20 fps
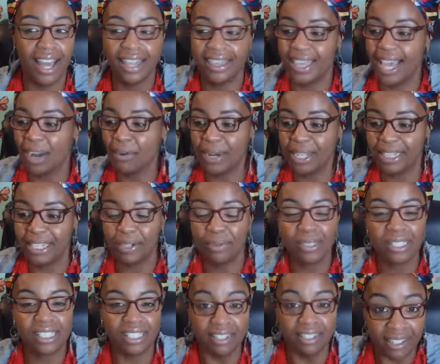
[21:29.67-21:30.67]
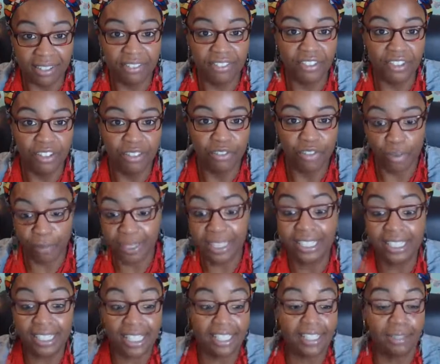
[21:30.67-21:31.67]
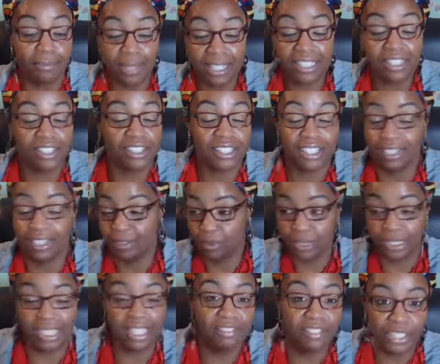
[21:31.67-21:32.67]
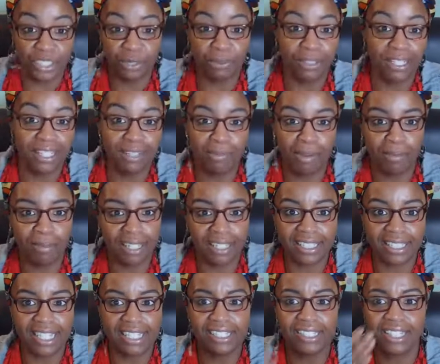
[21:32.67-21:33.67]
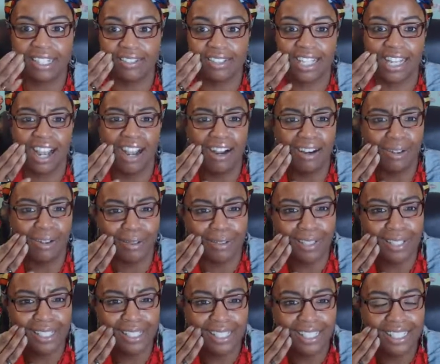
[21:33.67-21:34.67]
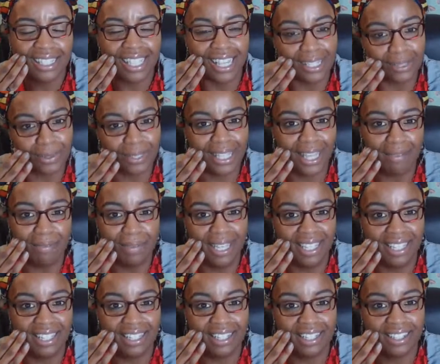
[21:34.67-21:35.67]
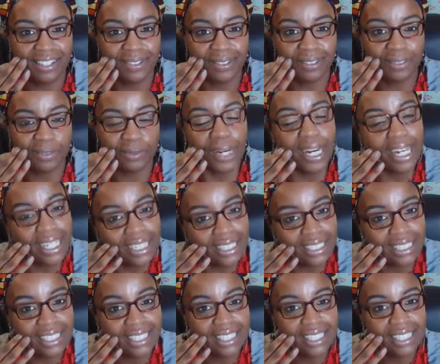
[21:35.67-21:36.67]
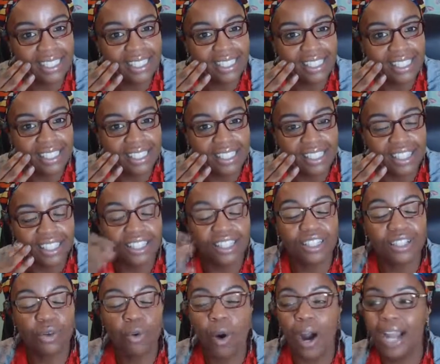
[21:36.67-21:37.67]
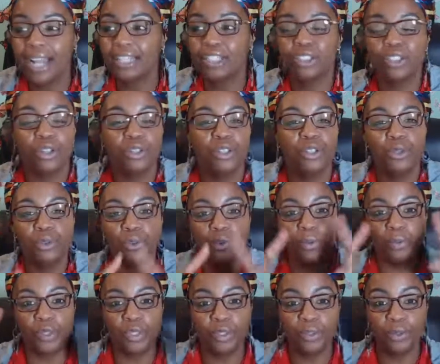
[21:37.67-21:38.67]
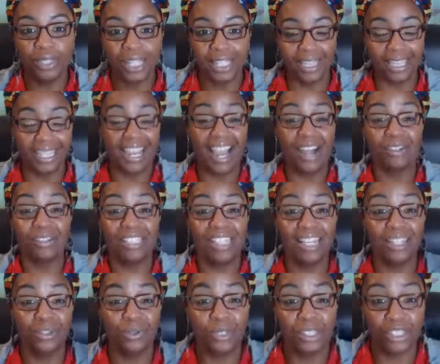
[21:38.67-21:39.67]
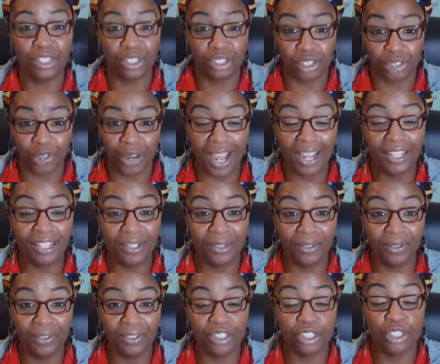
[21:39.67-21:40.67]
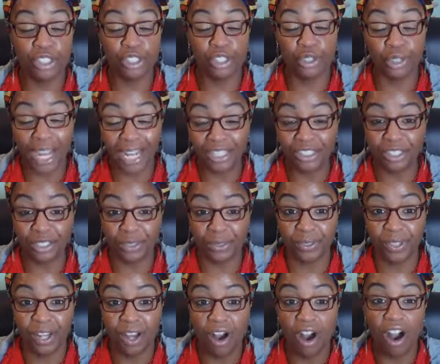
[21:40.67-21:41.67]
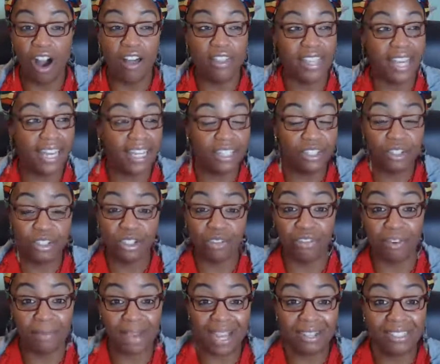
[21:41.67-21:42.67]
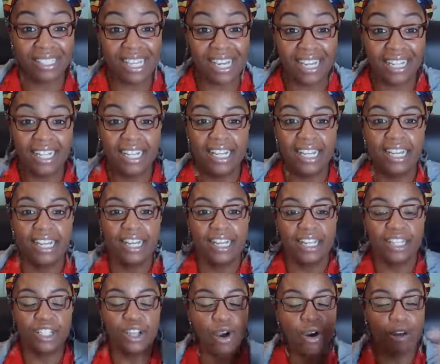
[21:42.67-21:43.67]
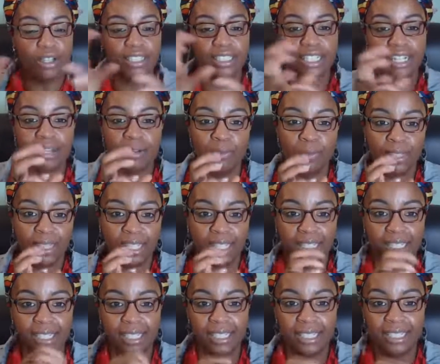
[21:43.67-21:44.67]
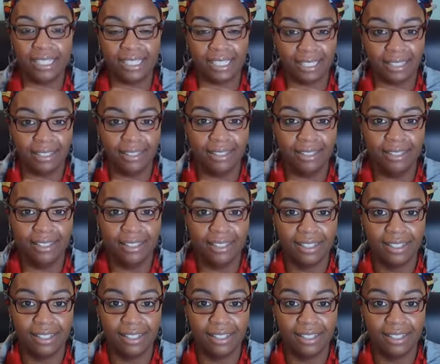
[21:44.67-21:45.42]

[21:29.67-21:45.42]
And that right there was enough for me to get the message that was given to me in my meditation. I was like, oh, that's what that meant, right? Quiet. You, when you let the outside noise distract you, all that energy from outside, it's hard to come within and listen.